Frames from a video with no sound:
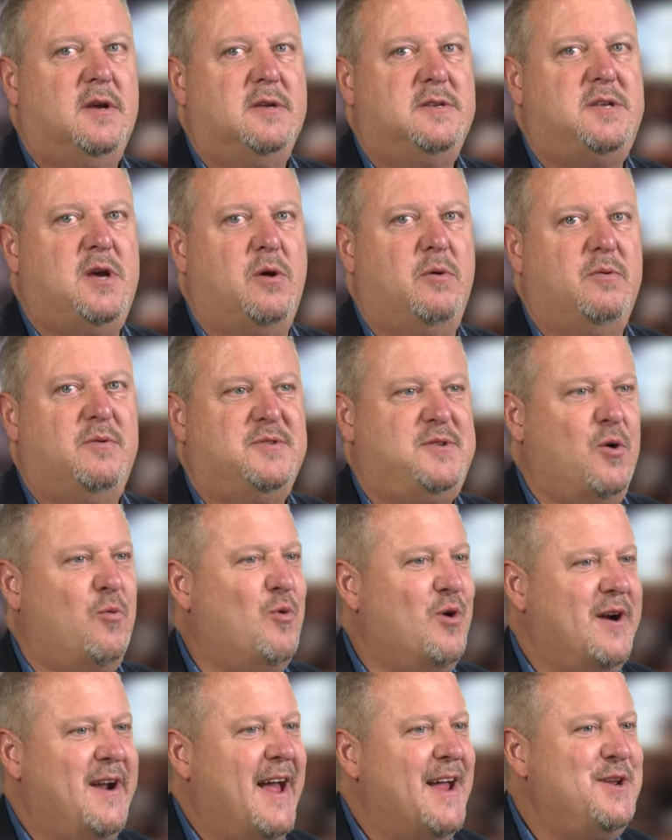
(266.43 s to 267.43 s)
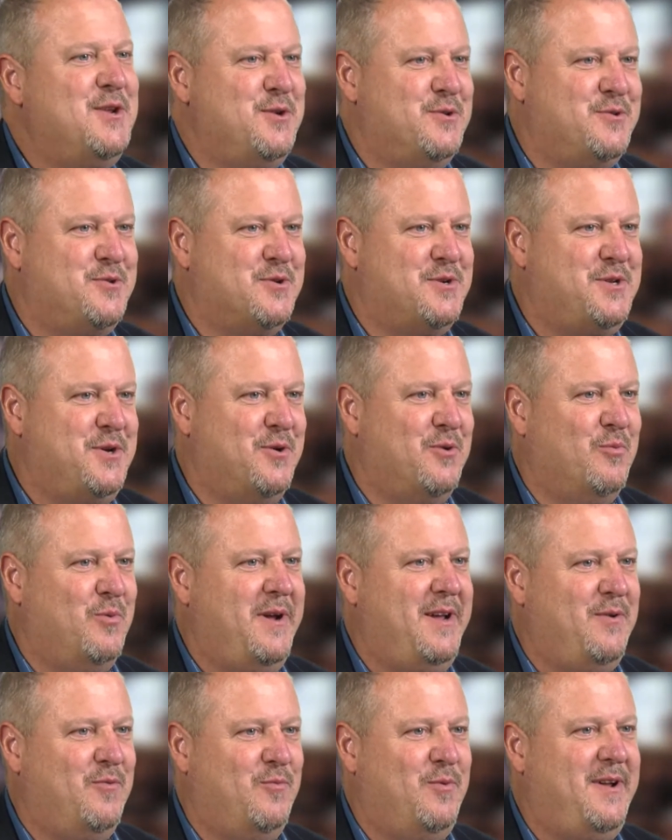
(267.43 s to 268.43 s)
So, so we're an end user too.
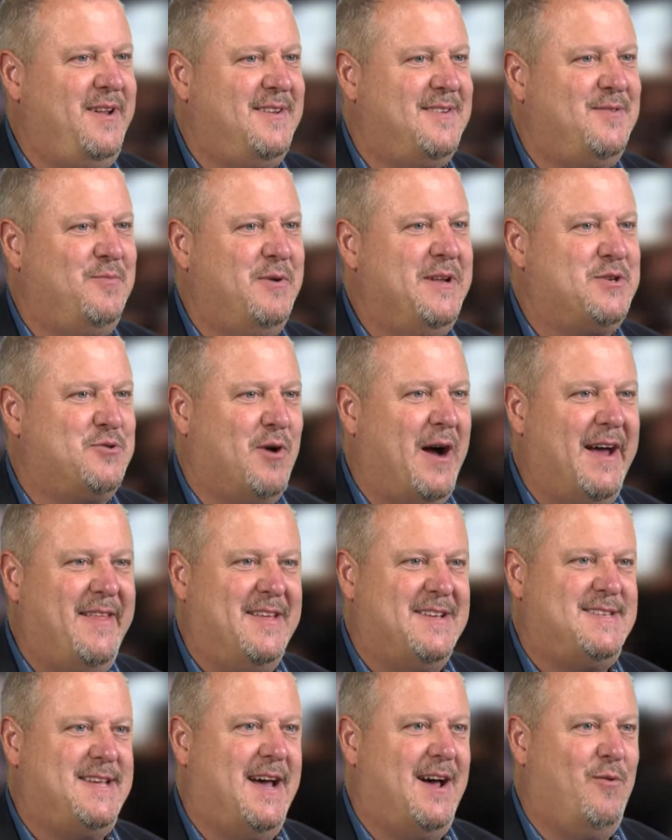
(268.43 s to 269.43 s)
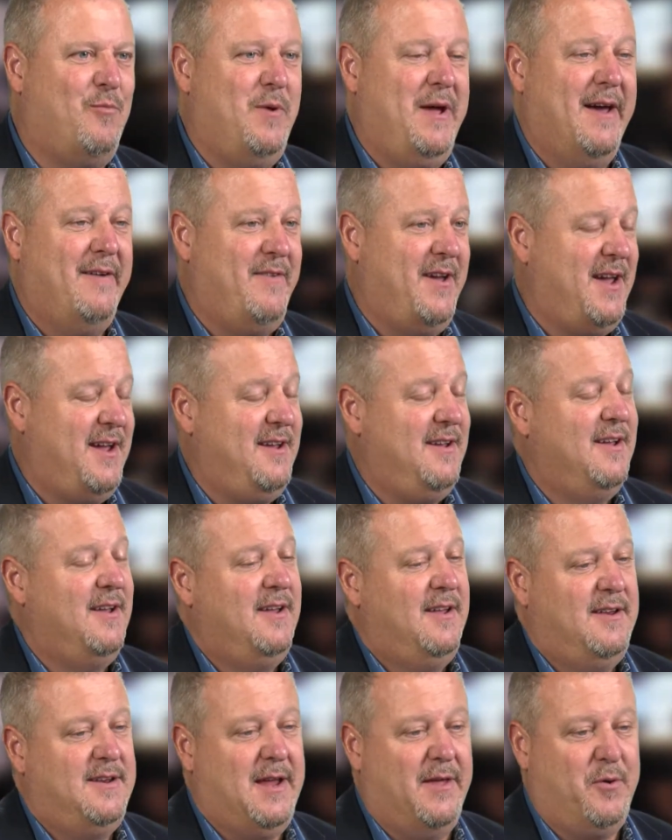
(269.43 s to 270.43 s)
We, we, we try this out. We have a,
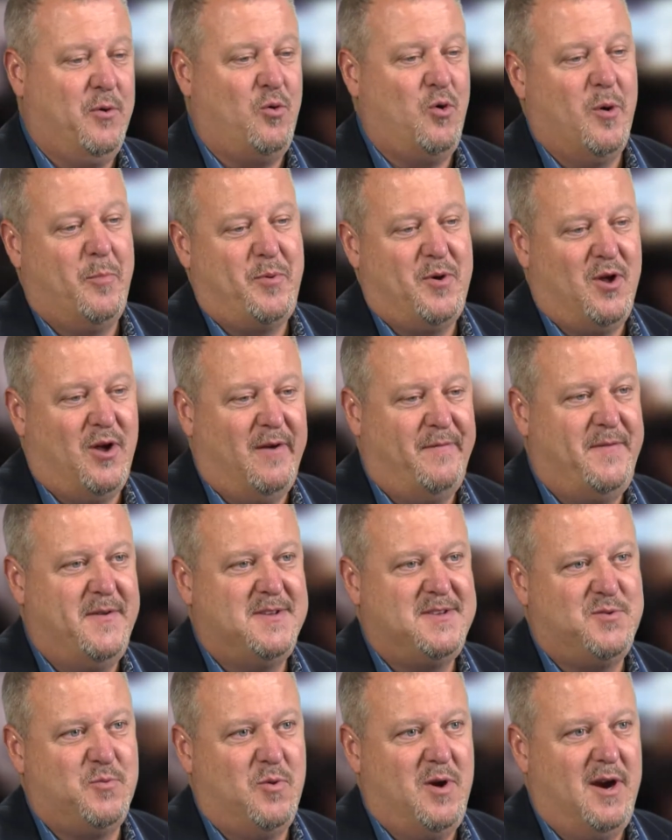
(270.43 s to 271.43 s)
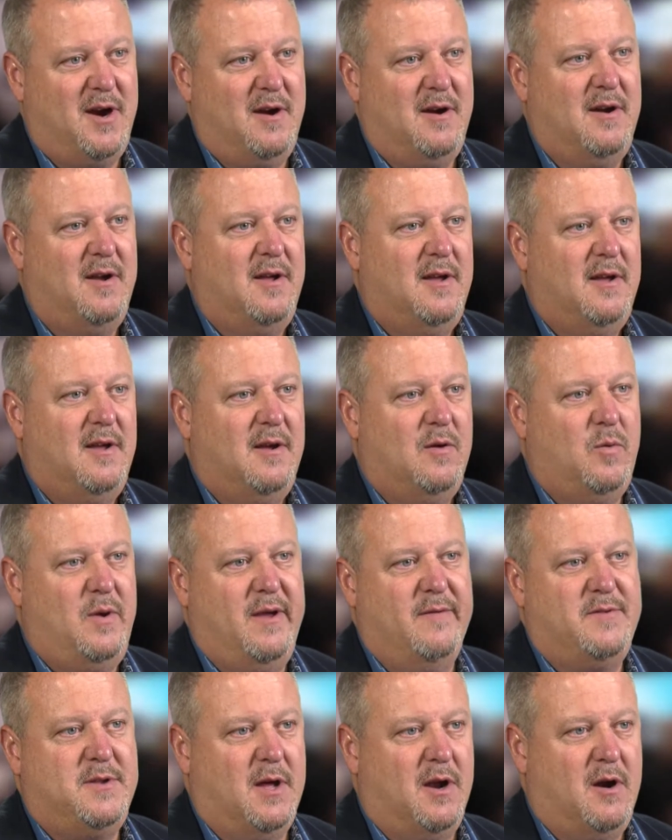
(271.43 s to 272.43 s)
another corporate office where we
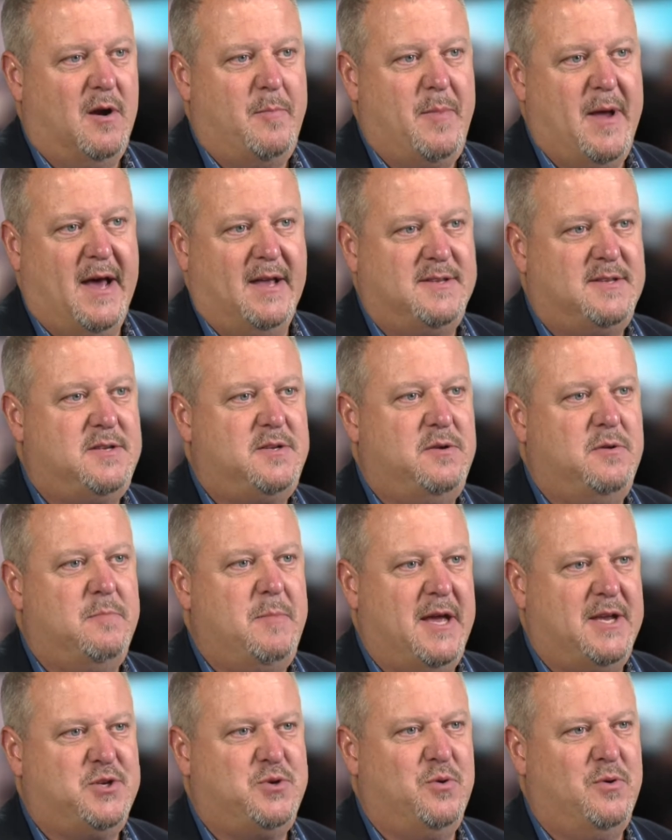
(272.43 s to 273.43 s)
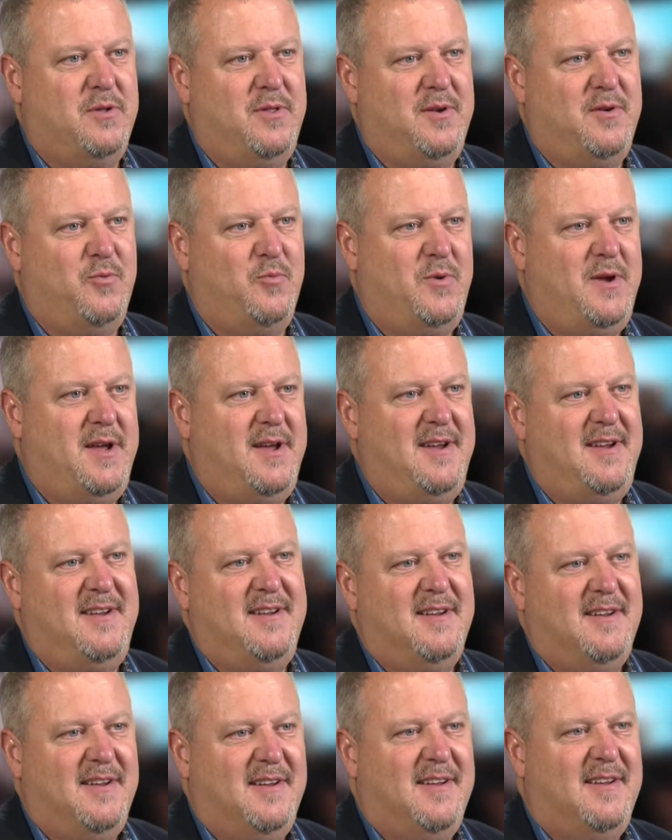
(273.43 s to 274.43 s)
have done our best to make sure that we
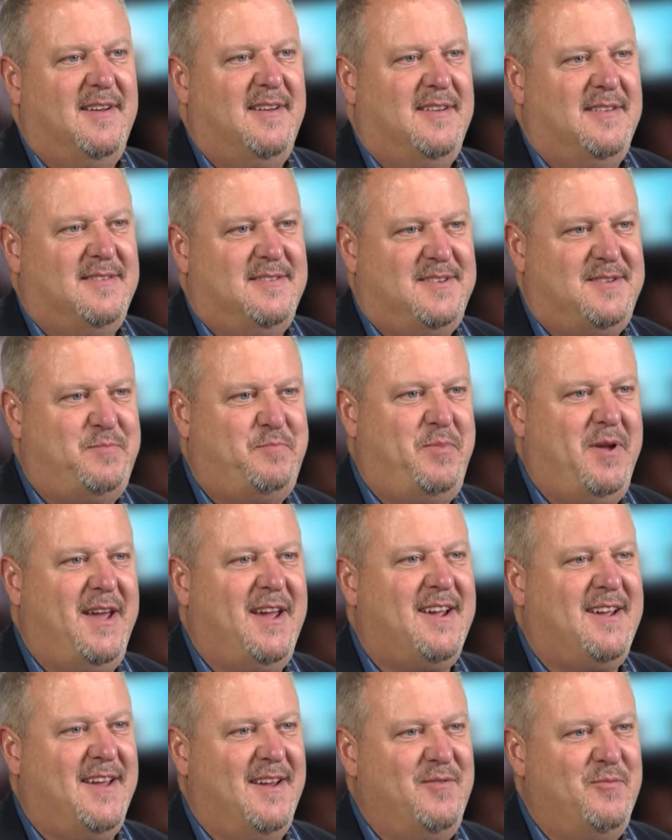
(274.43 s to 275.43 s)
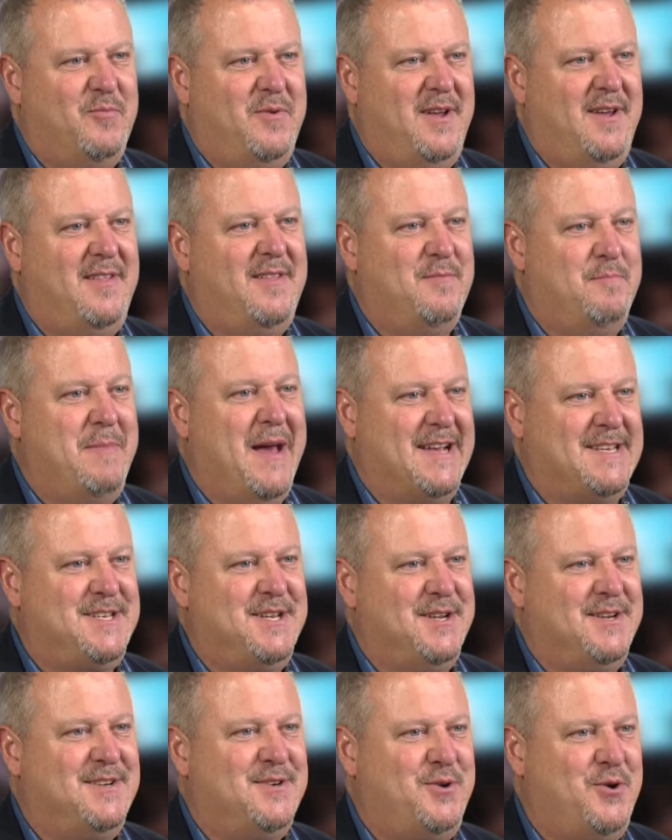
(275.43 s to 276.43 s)
speak and we
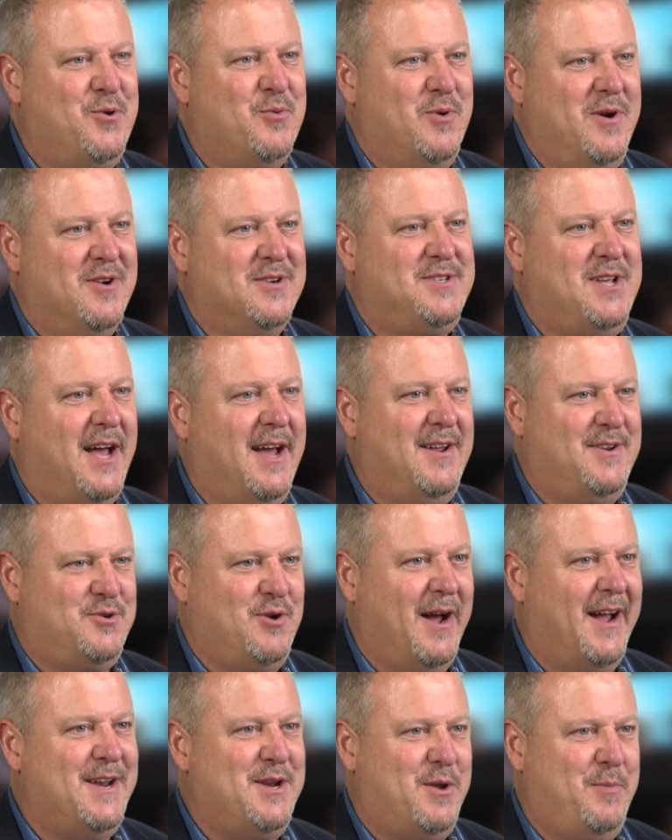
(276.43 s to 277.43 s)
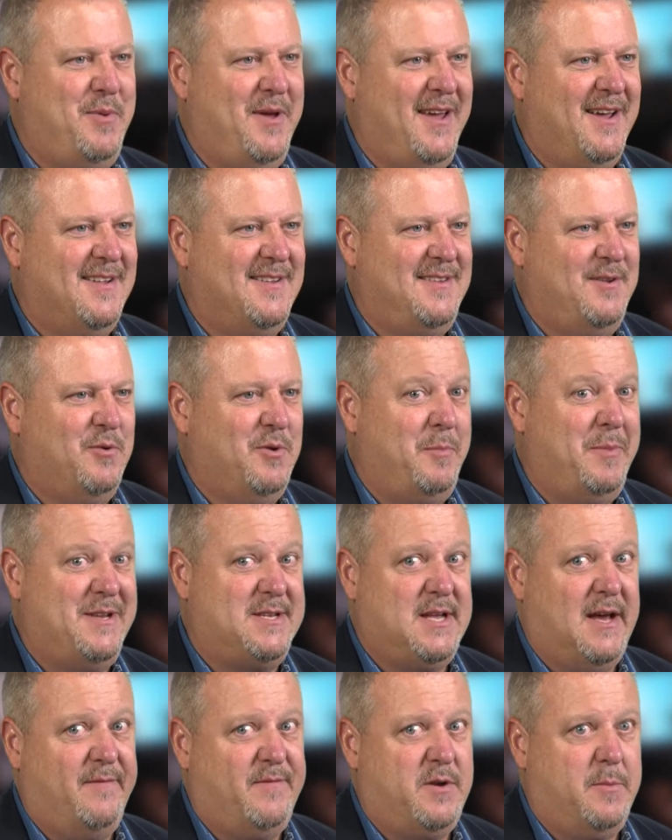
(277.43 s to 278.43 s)
message who we are trying to be. It, would be
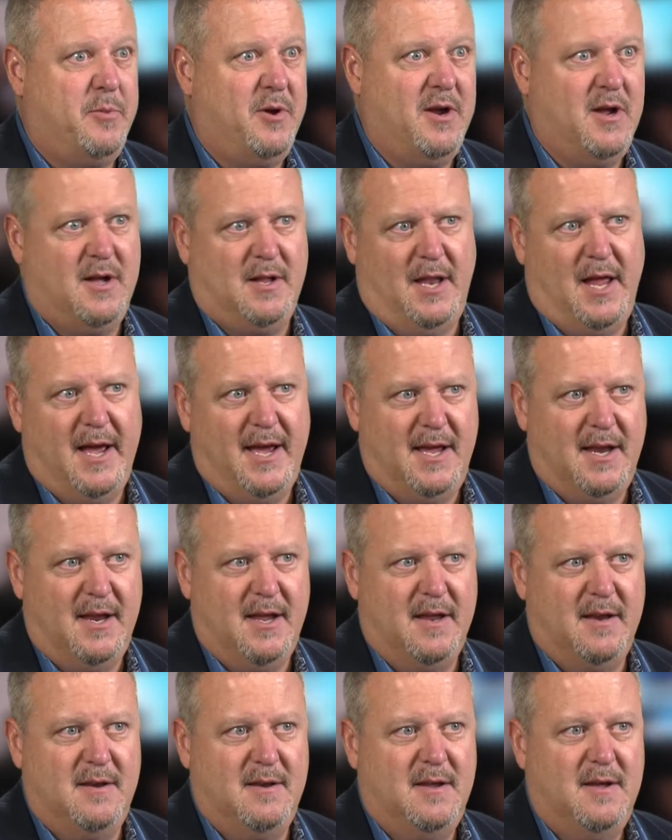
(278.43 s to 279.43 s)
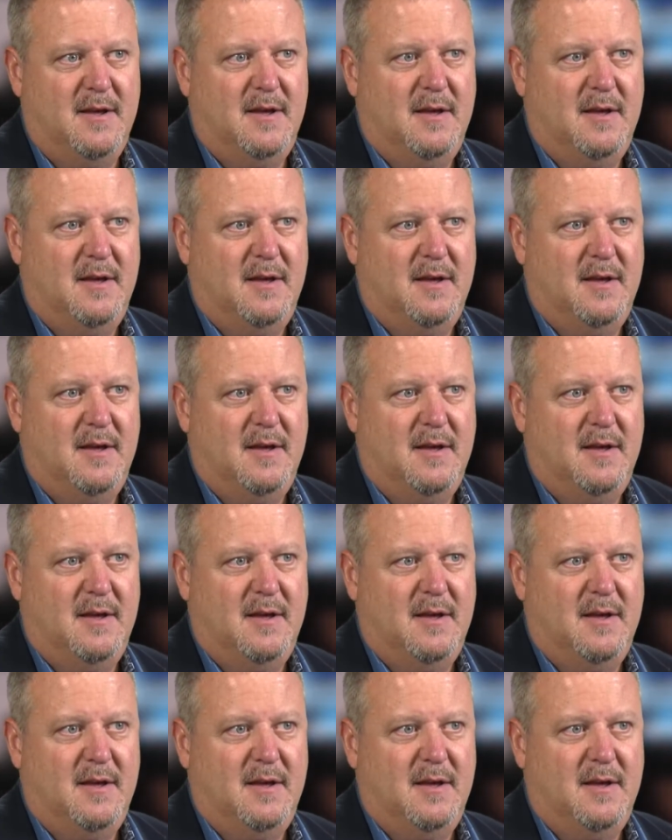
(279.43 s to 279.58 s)
tough to bring a client in